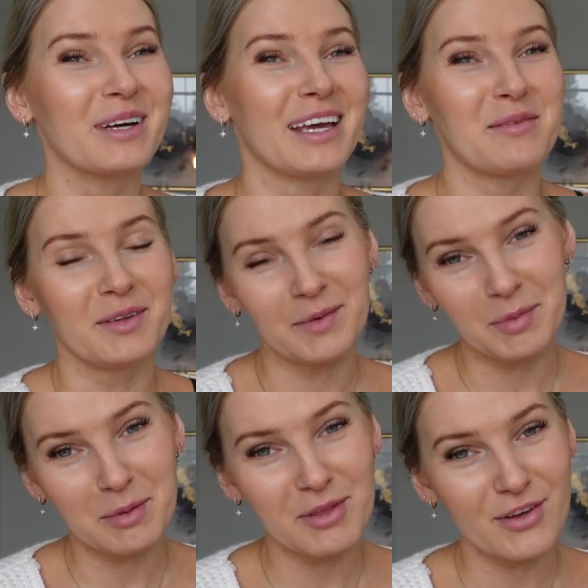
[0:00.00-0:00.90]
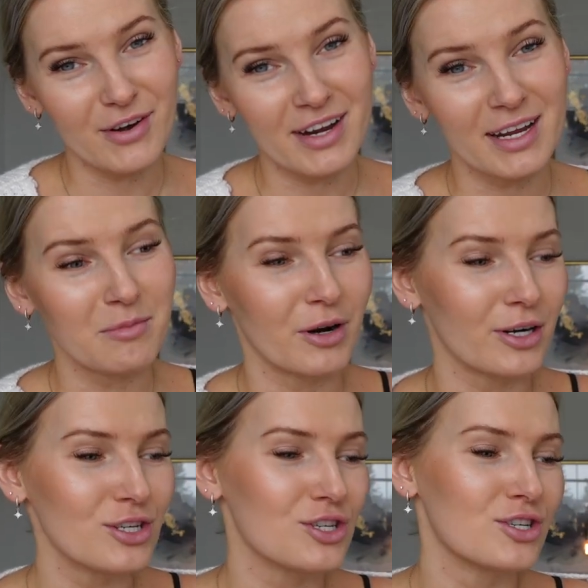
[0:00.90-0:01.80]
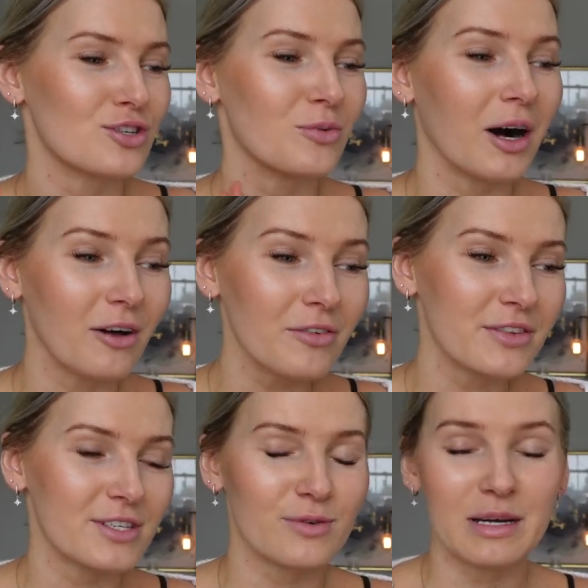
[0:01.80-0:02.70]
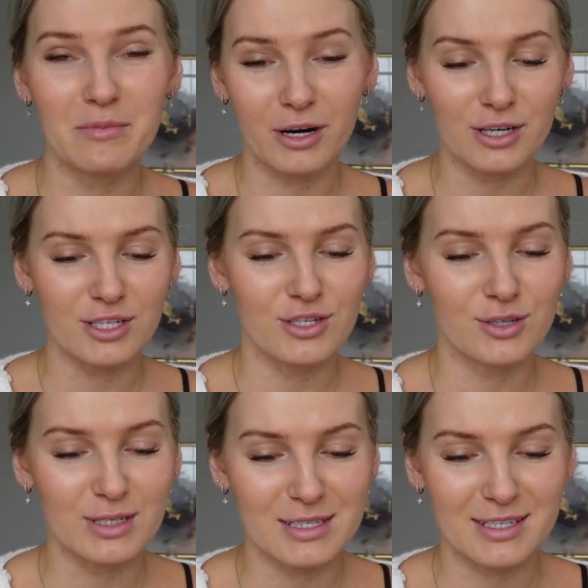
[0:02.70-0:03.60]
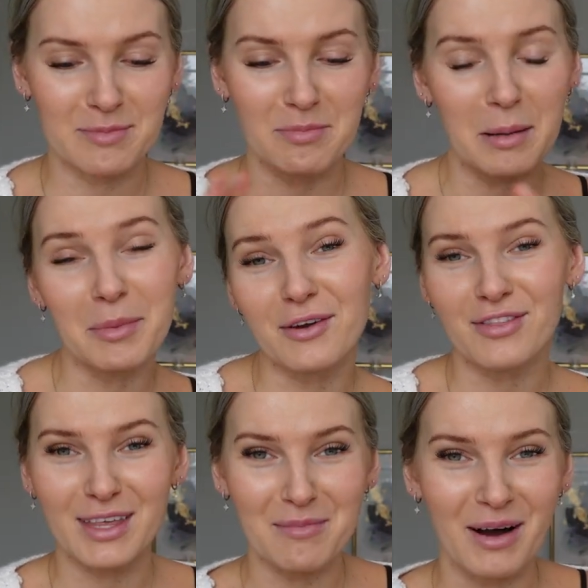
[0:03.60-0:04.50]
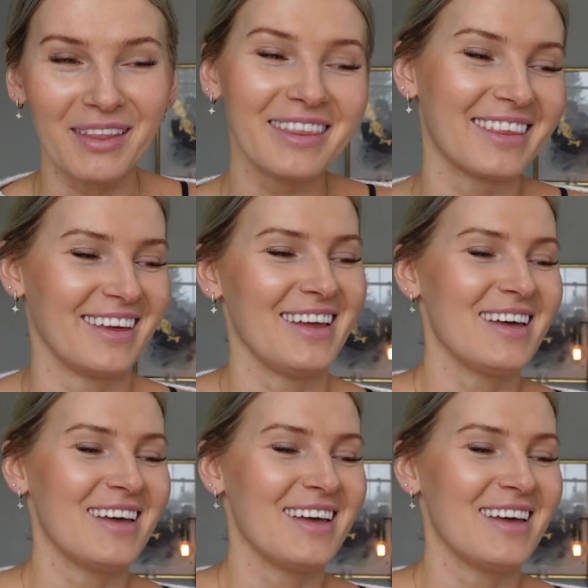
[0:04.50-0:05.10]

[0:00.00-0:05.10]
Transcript: I can't believe I'm going to be 30 in March 12th. It's already March. So it's my birthday month.